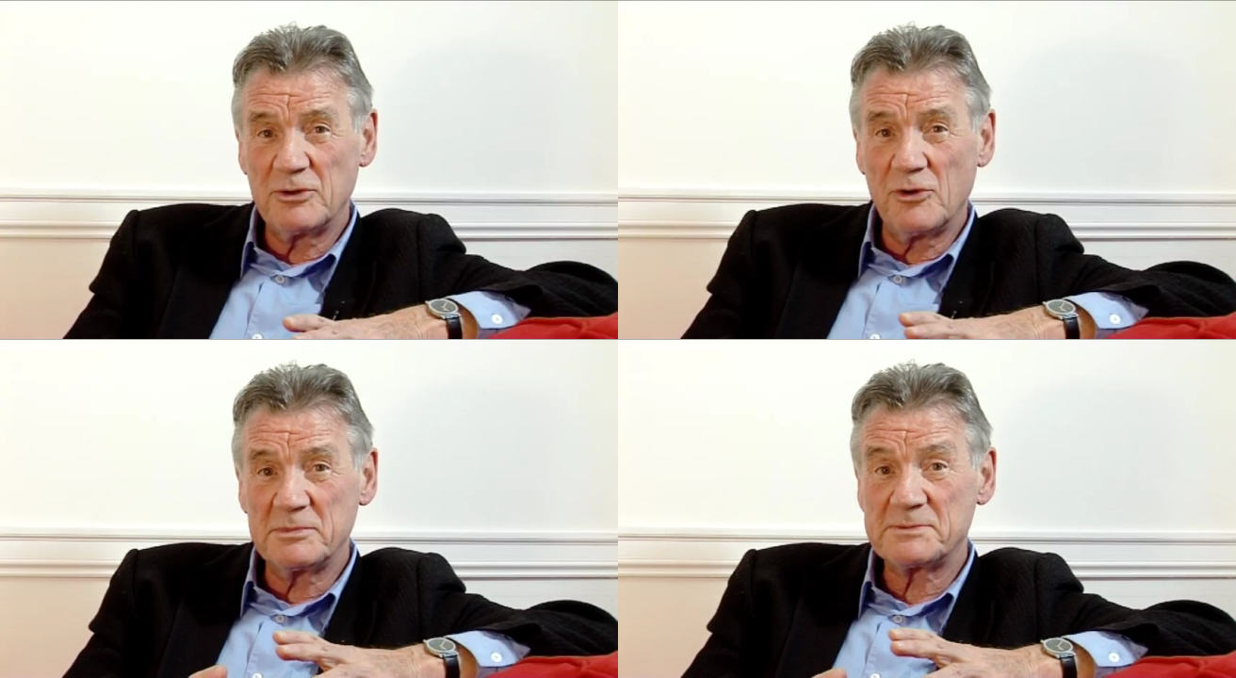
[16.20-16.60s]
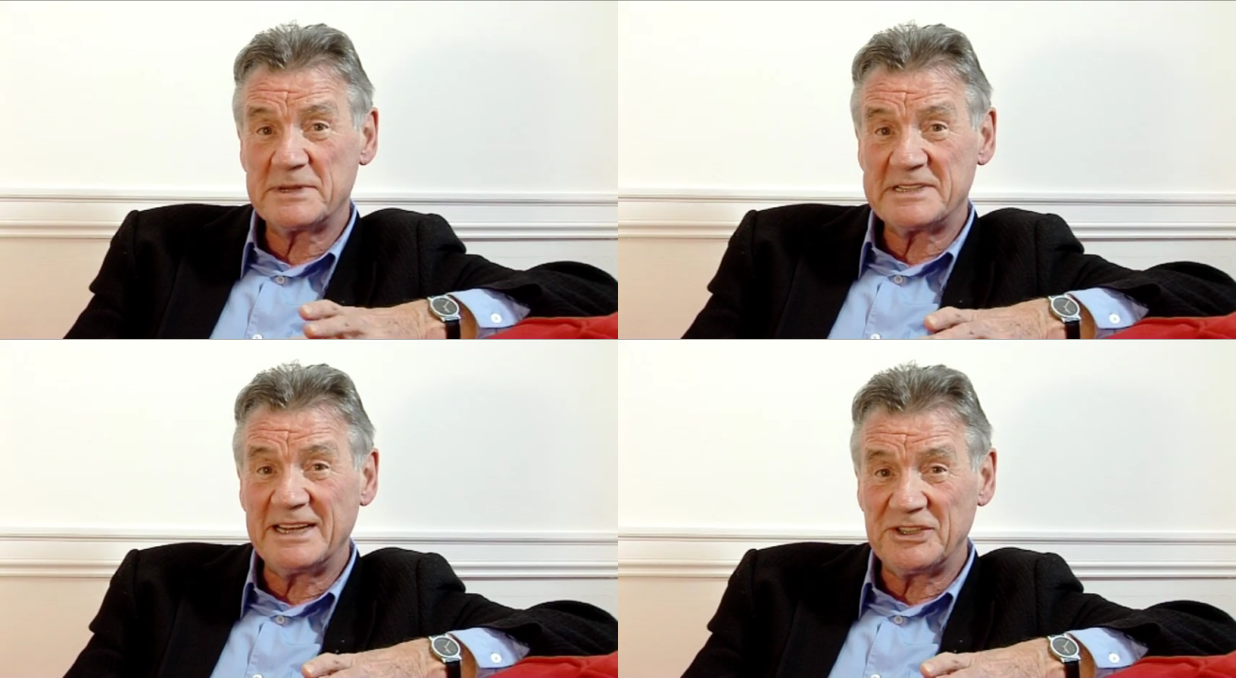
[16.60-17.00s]
of enormous
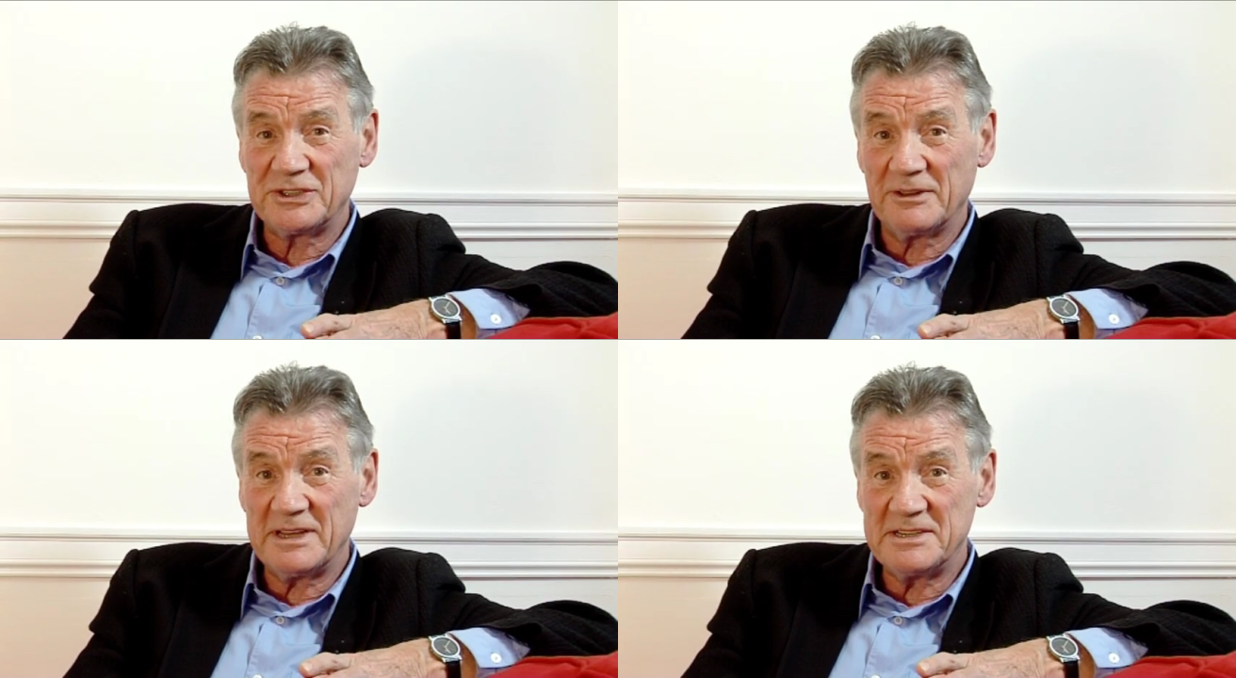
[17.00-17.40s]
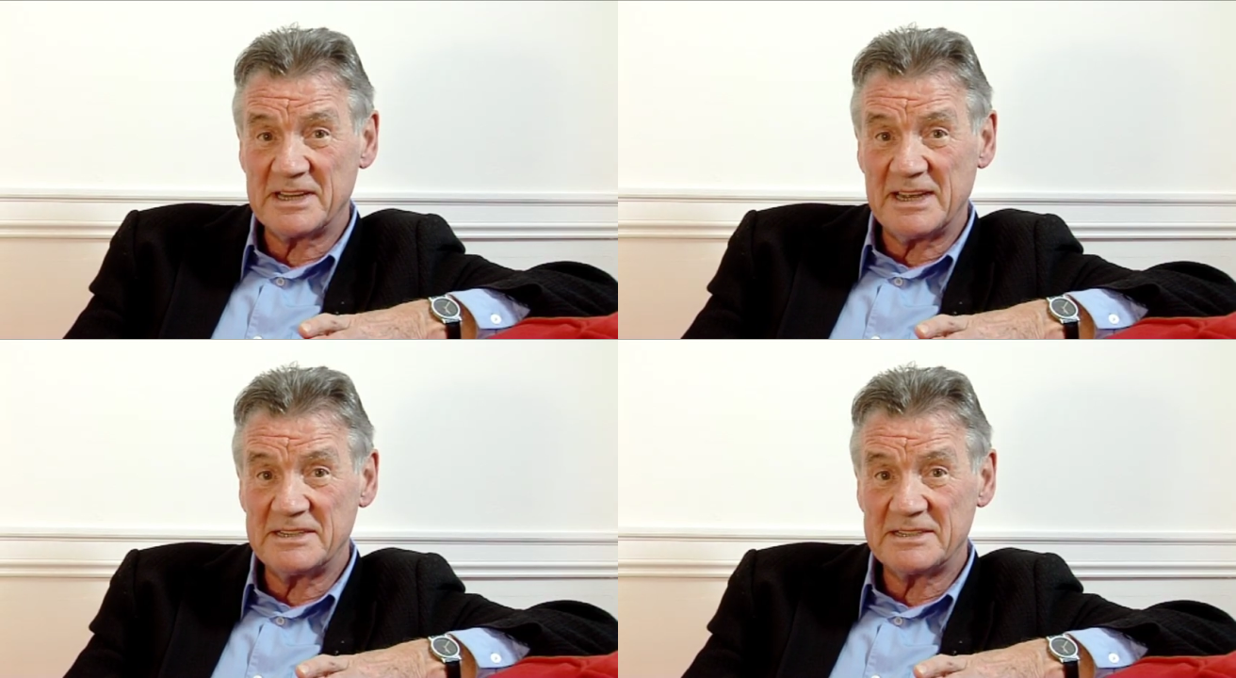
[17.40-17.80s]
potential these
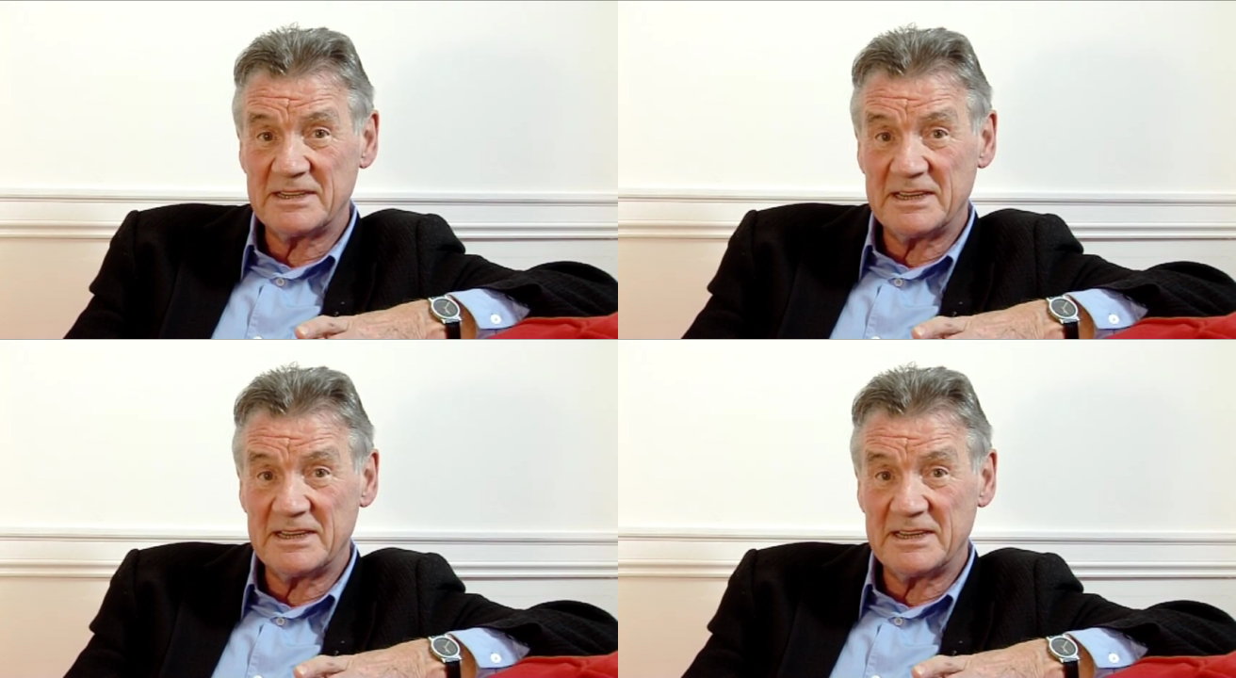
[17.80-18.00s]
days.